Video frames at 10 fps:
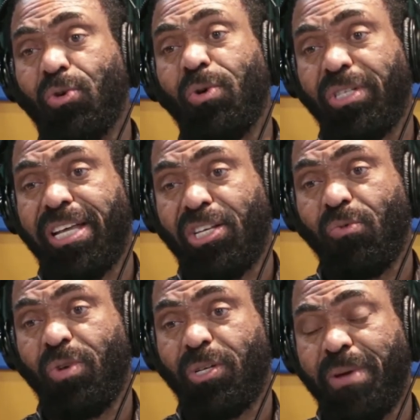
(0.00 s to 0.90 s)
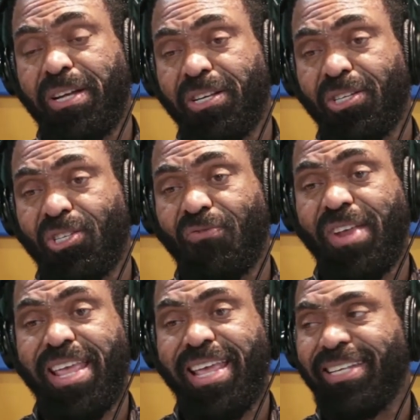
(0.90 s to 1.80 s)
Two is that you respect us.
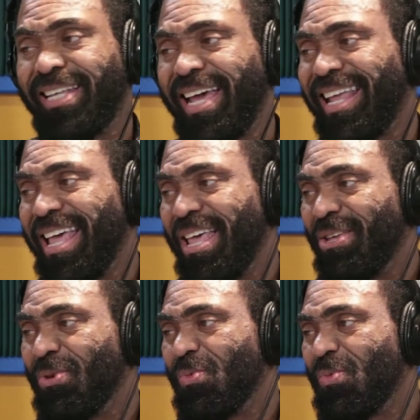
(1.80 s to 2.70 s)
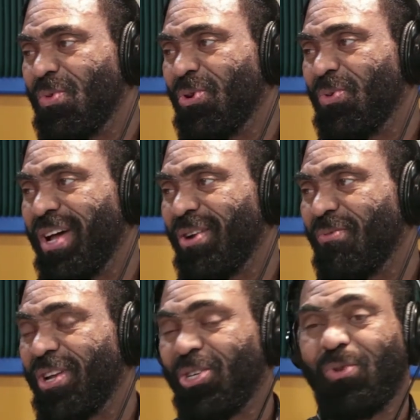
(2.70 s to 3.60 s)
Three is that you do
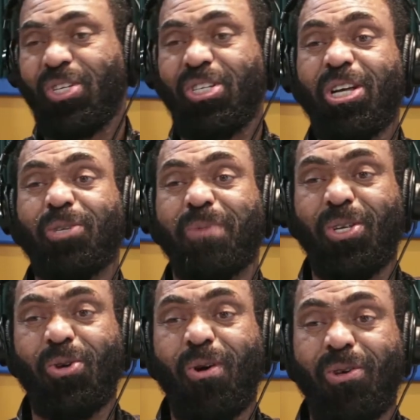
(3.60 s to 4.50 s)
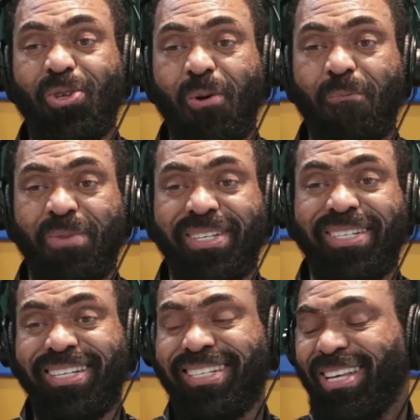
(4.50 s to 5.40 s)
not rush to judgment. Your
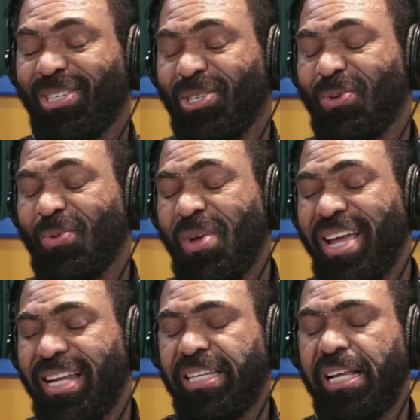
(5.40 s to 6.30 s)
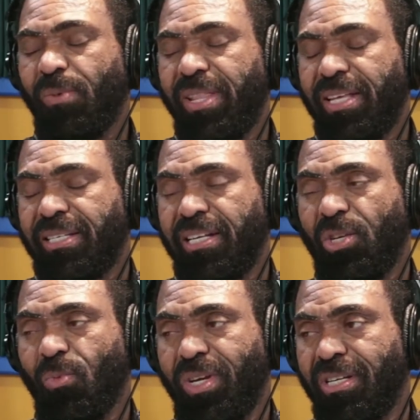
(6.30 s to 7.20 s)
business is to deal with a
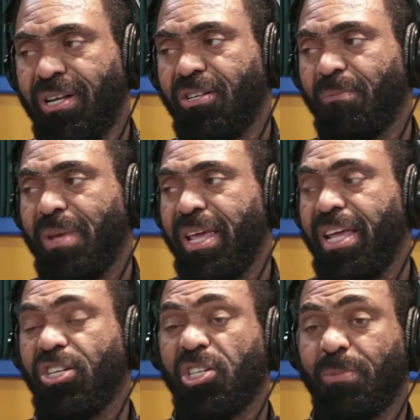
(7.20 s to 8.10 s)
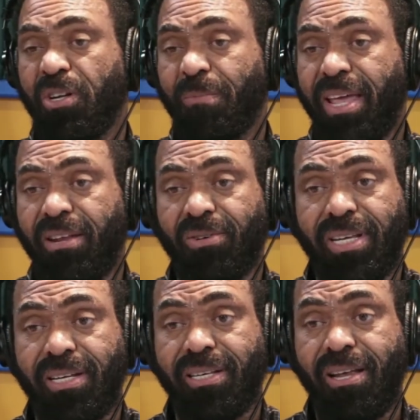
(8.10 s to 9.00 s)
situation, not to make a judgment on my
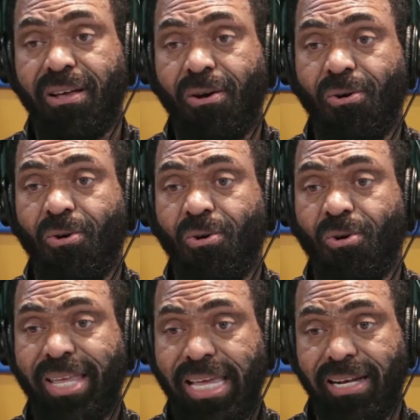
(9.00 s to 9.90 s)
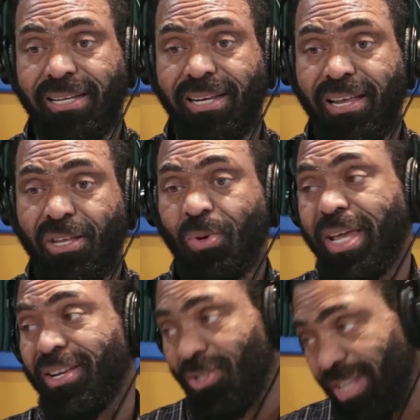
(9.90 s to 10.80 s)
innocence or guilt. You
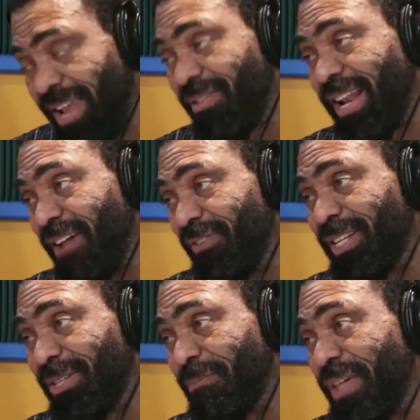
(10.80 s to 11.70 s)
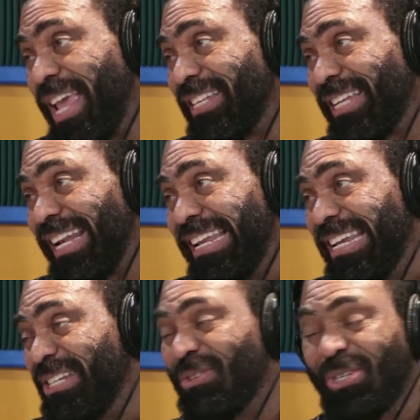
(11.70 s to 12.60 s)
can say that I've done some things that
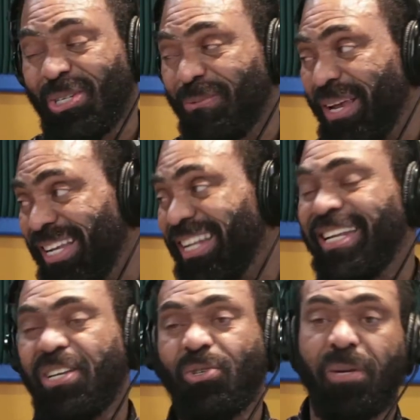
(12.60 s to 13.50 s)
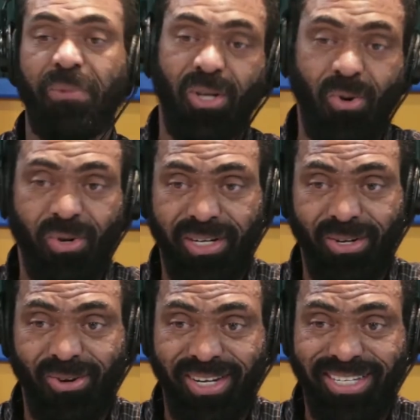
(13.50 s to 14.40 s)
lead you to suspect that, and then you take me to court and
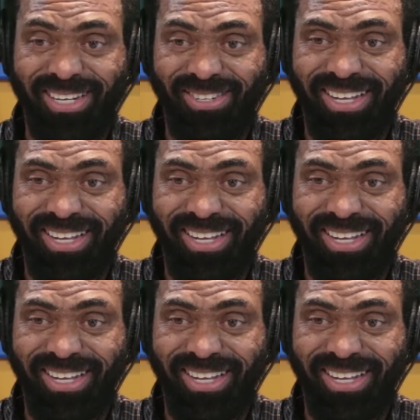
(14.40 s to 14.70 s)
the court decides.